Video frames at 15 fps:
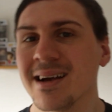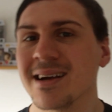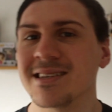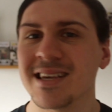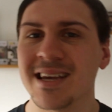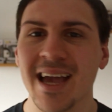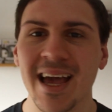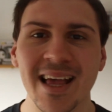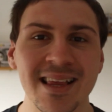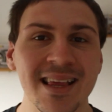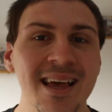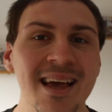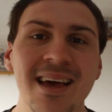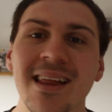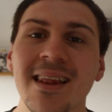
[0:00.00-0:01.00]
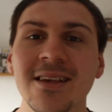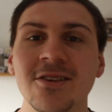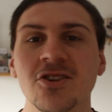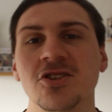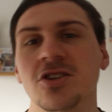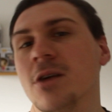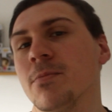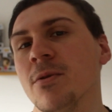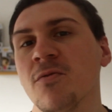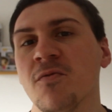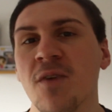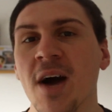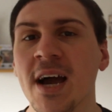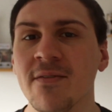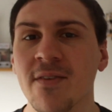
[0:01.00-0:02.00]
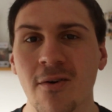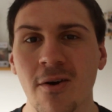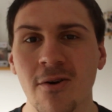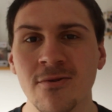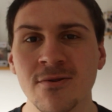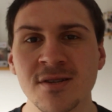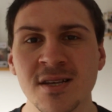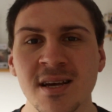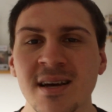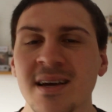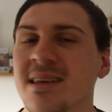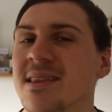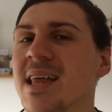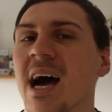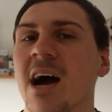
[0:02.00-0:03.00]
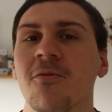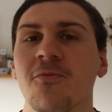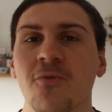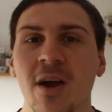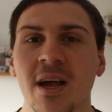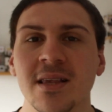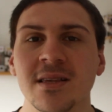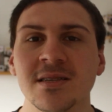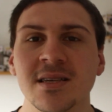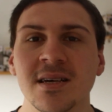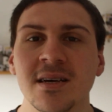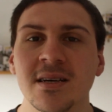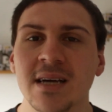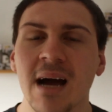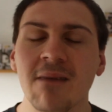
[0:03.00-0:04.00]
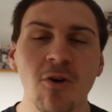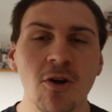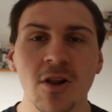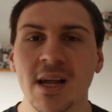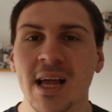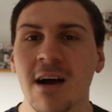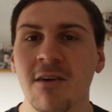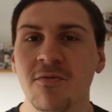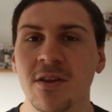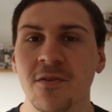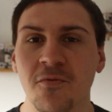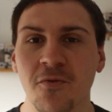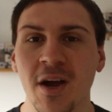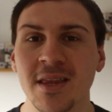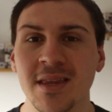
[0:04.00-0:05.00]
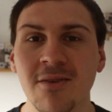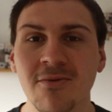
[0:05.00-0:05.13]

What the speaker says: Because again, these are just a couple of 5-year-olds that are friends and will look out for the friend.